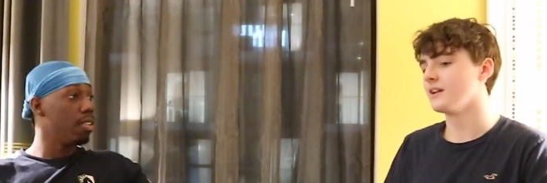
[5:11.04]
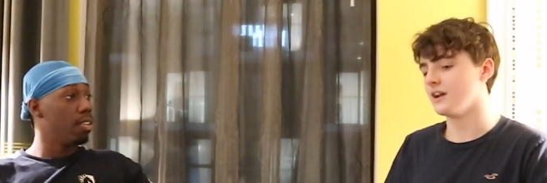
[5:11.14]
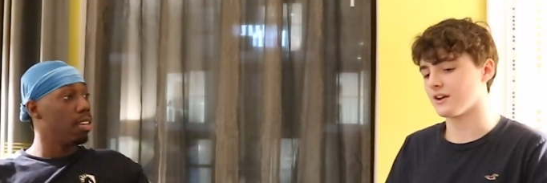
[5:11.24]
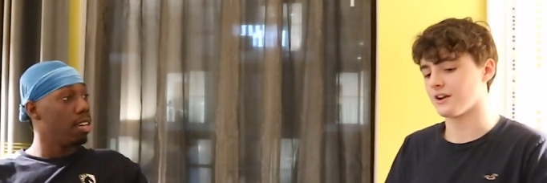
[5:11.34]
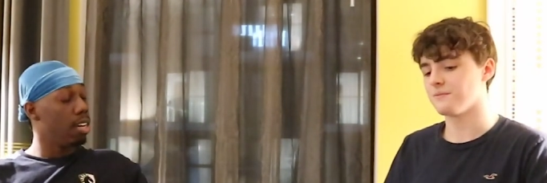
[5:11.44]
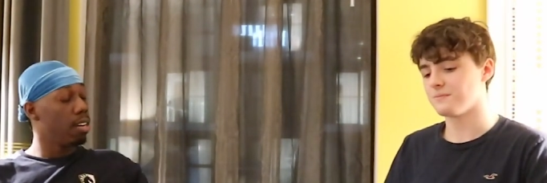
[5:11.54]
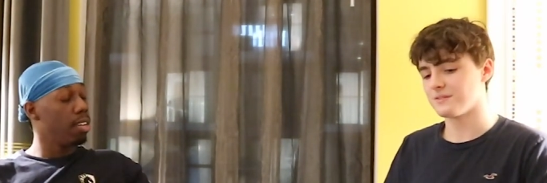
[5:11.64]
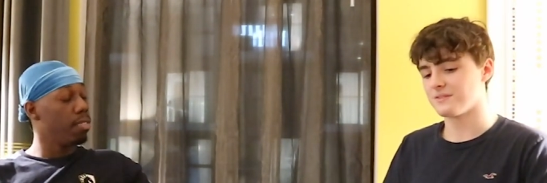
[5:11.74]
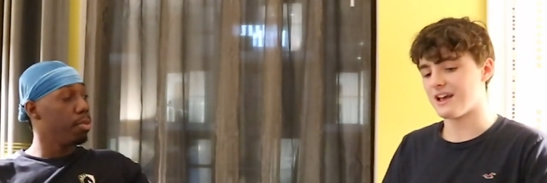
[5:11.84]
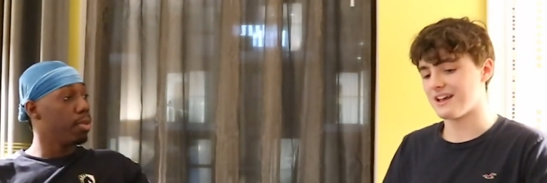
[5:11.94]
Speaker 1: Okay. Oh,
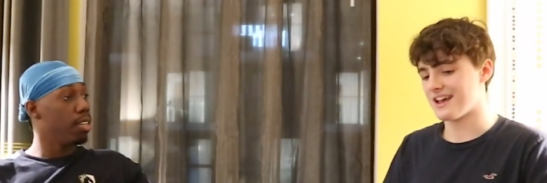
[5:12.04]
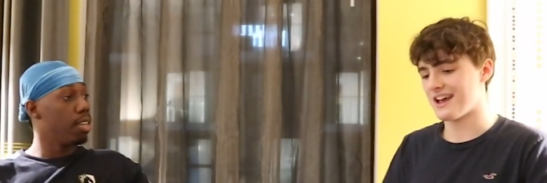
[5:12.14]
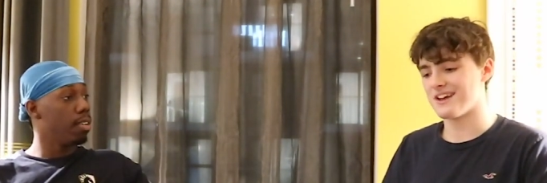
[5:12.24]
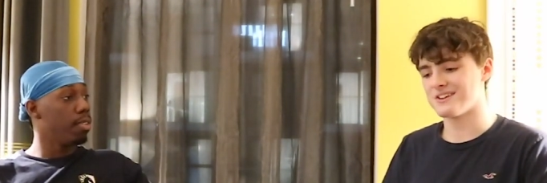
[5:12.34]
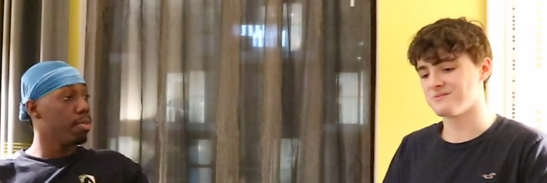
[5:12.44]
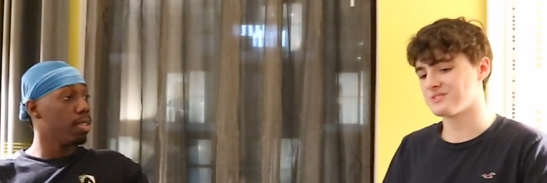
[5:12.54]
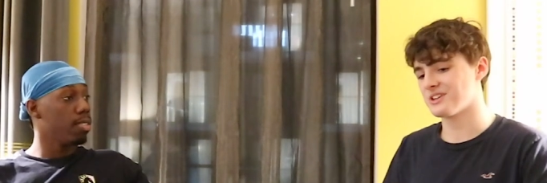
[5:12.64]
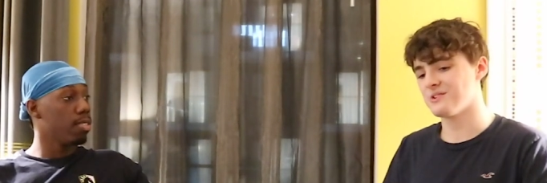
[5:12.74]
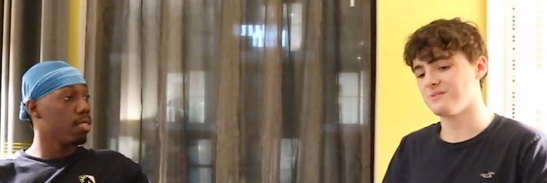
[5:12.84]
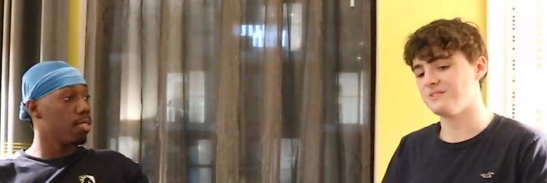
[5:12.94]
um,
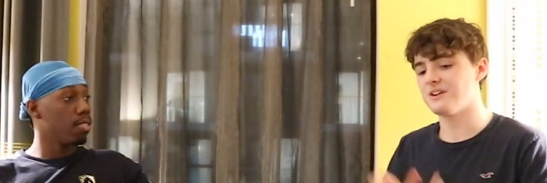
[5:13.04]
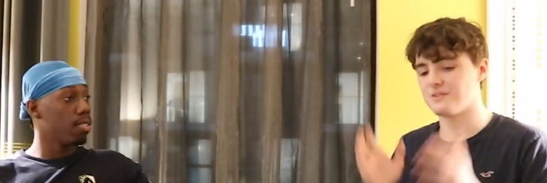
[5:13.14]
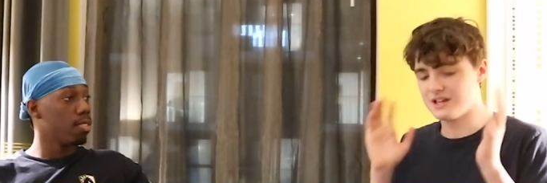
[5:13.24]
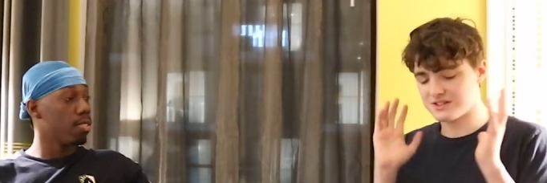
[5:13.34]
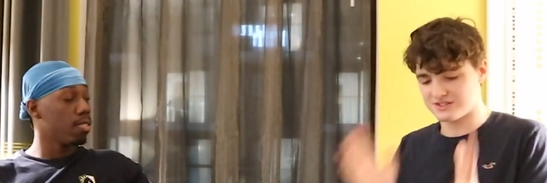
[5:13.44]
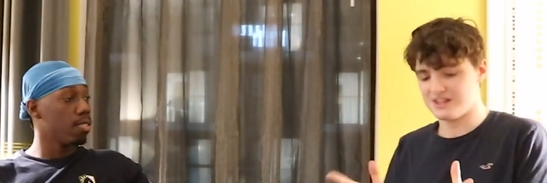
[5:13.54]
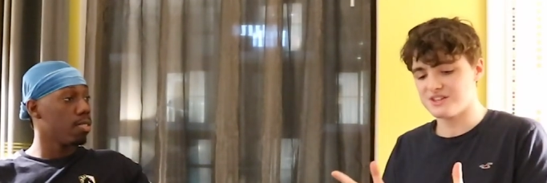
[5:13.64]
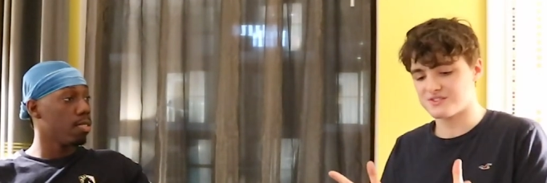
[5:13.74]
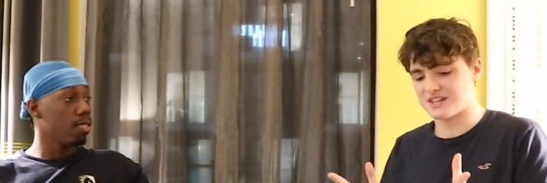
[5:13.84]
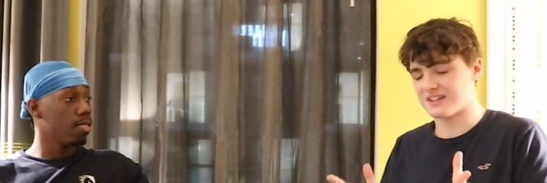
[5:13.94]
so yeah, that's so that's
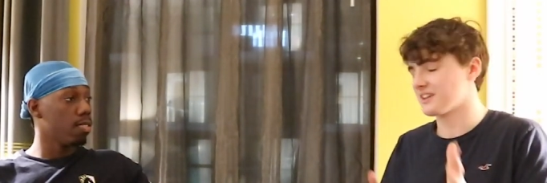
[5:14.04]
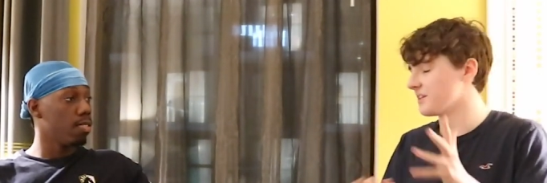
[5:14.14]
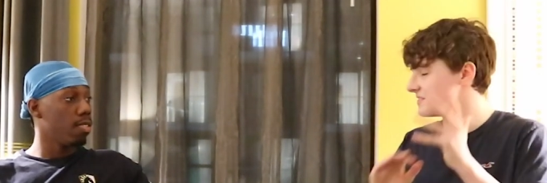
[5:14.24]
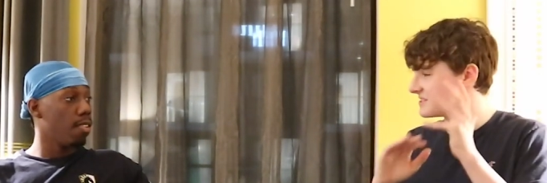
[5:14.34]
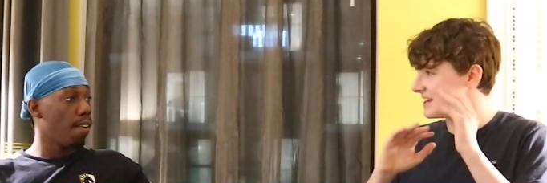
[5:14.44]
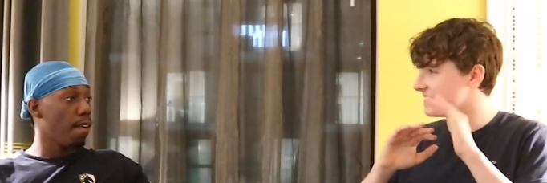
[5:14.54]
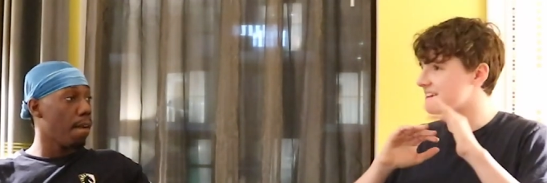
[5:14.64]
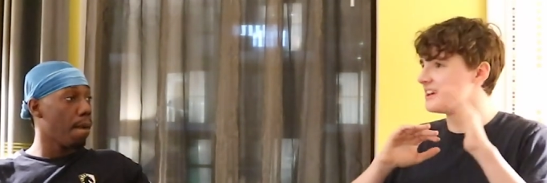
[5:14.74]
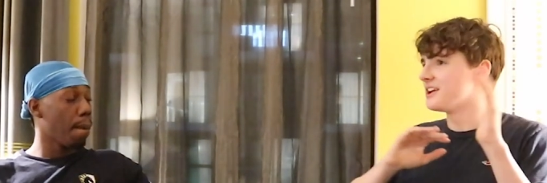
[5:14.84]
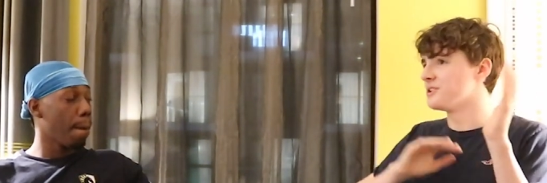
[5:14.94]
for Saturday, obviously, and
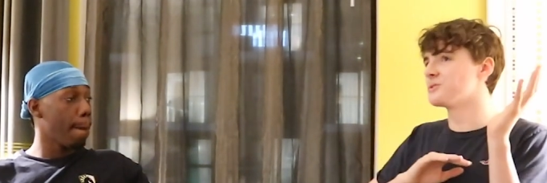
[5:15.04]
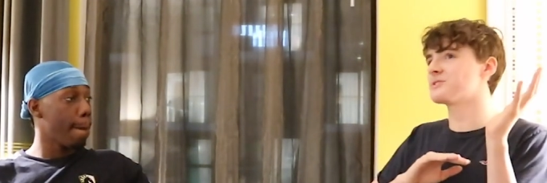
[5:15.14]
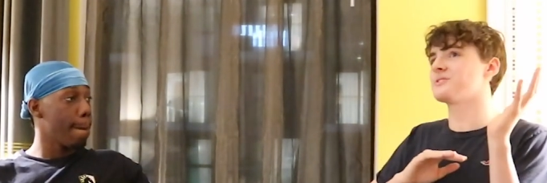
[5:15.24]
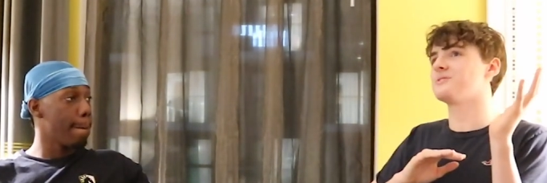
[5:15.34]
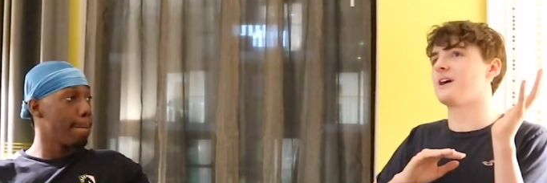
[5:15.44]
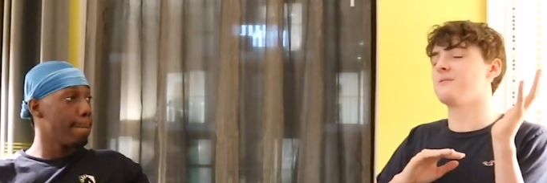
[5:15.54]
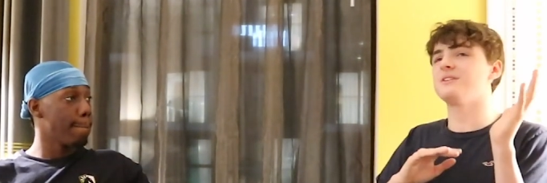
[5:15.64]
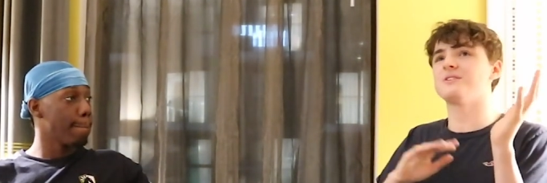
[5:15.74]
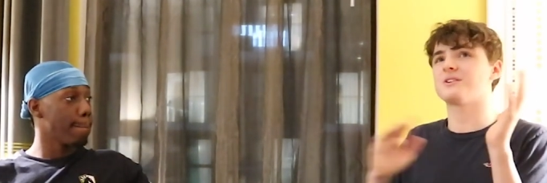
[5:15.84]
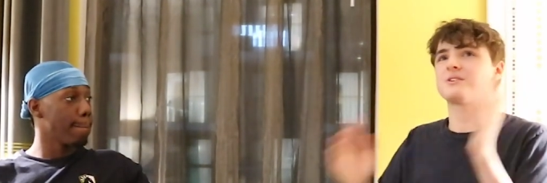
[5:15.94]
then you also, I mean,
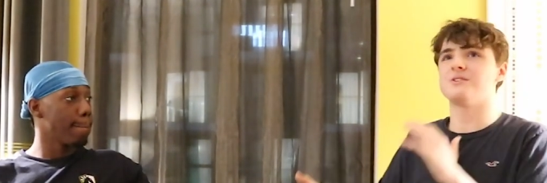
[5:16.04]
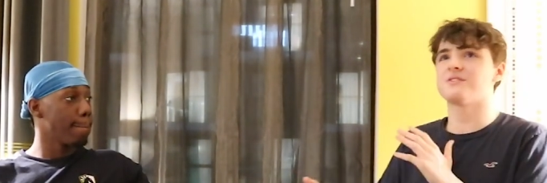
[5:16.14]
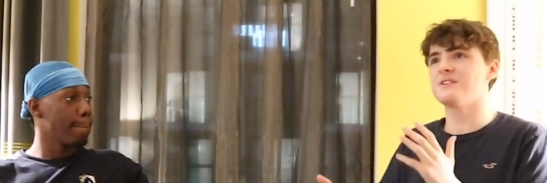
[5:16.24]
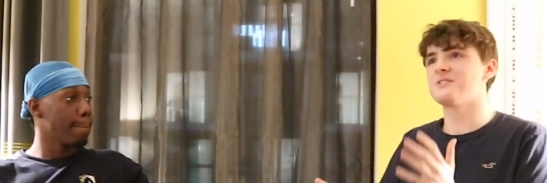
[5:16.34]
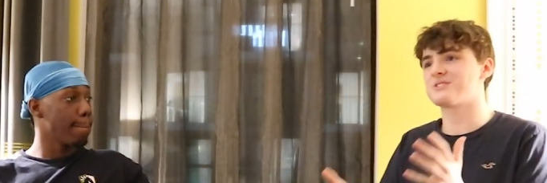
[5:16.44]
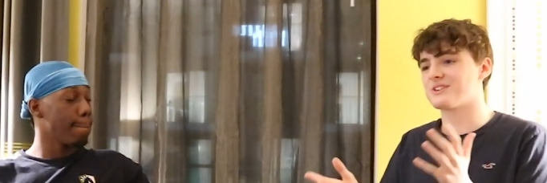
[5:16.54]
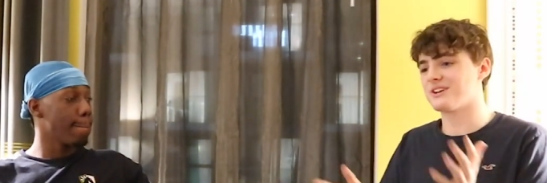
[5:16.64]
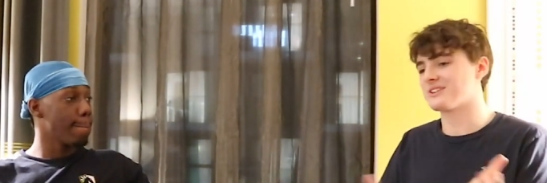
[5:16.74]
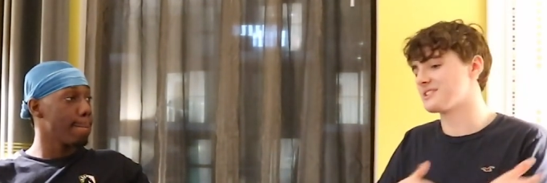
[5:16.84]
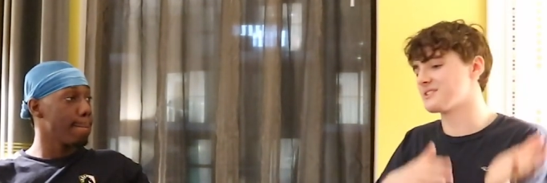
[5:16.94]
you, you're a very interesting guy
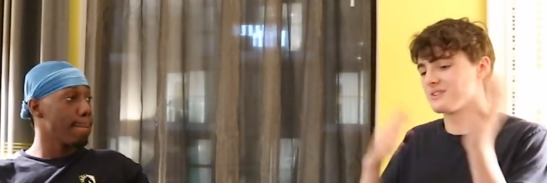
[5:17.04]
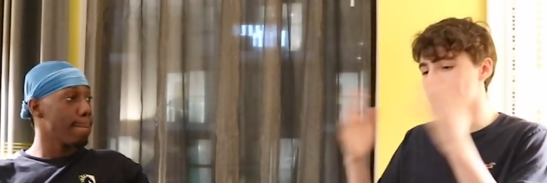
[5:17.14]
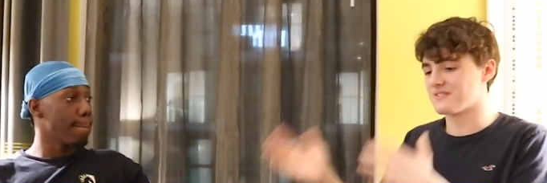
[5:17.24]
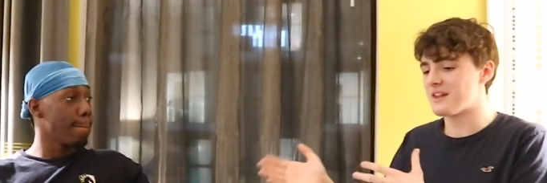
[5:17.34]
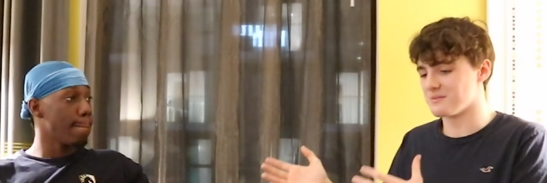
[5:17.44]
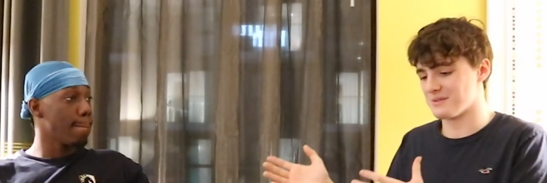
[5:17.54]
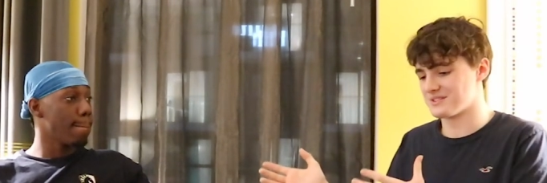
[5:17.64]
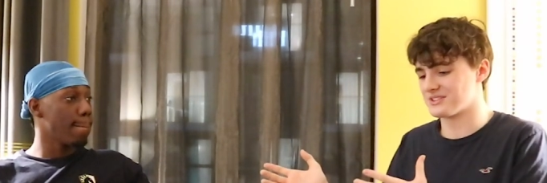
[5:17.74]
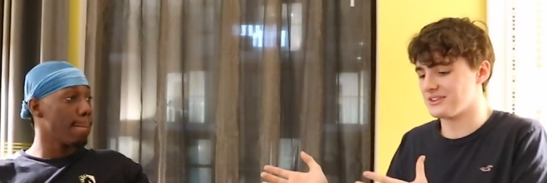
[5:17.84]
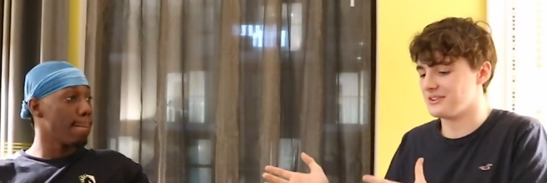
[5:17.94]
because there's a lot of
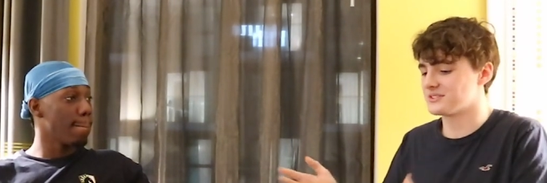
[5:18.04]
elements to you.